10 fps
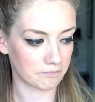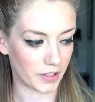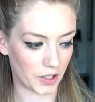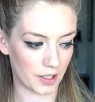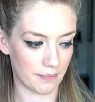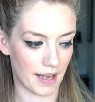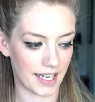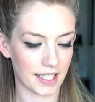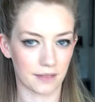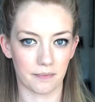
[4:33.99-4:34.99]
a good
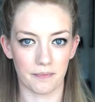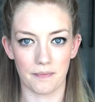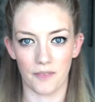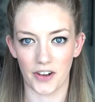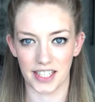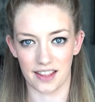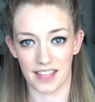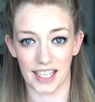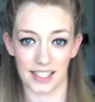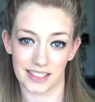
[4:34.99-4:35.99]
medic, finding
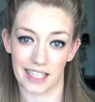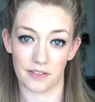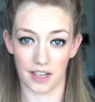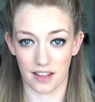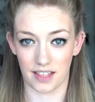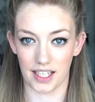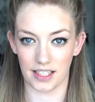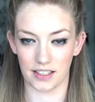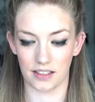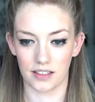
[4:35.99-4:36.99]
things out of nothing and